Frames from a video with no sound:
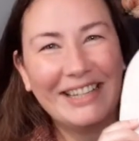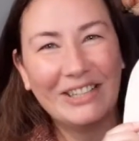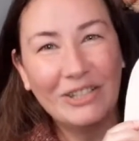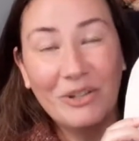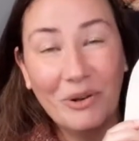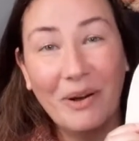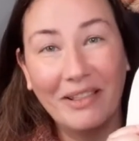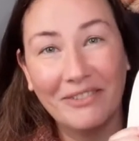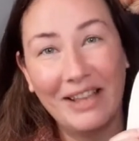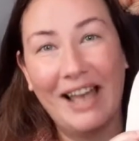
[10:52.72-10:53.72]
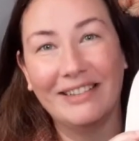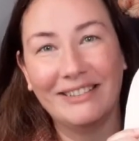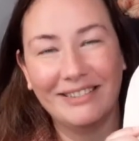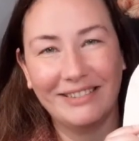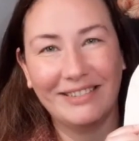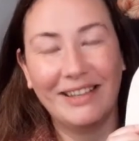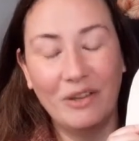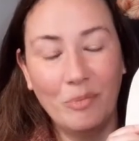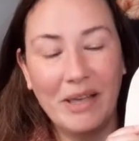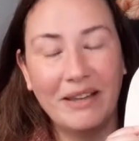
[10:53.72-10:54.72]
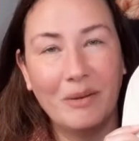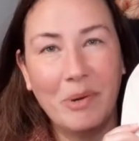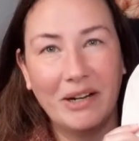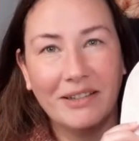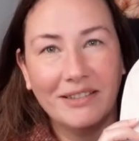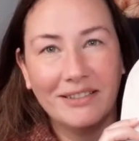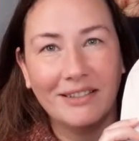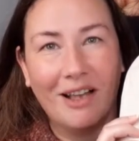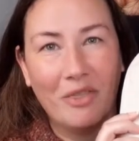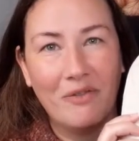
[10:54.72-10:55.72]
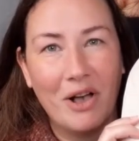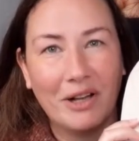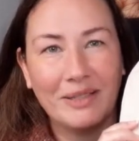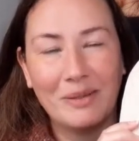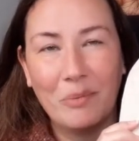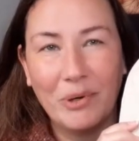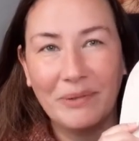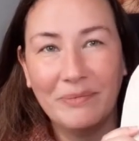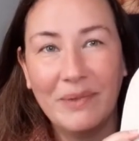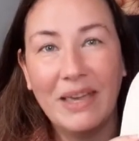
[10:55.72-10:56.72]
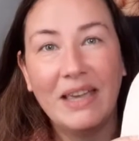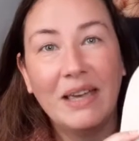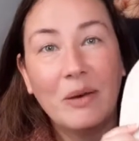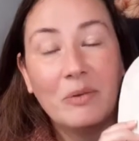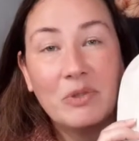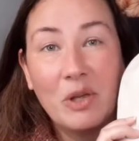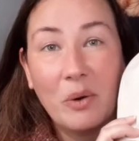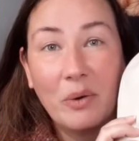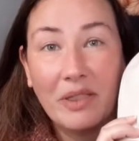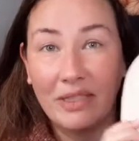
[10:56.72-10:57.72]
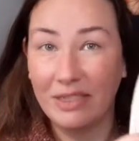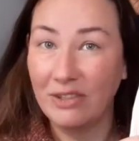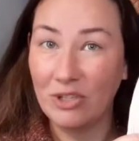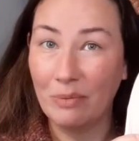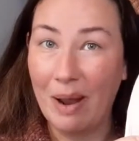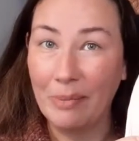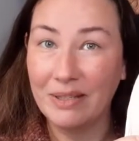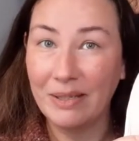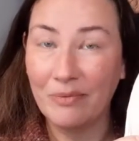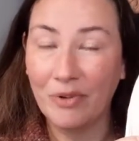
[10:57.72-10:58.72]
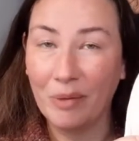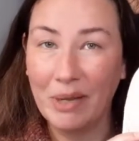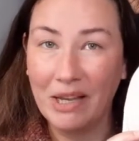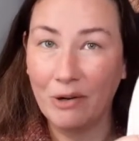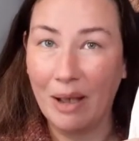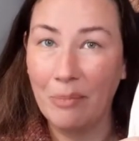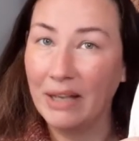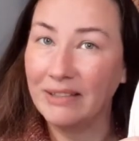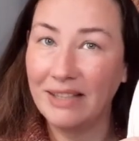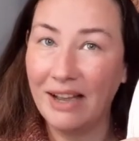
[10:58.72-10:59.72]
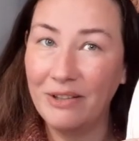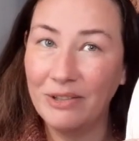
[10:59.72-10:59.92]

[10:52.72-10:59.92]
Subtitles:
You know I love cats. He'll make an appearance on the vlog at some point. So she wrapped this up for me grab bag style.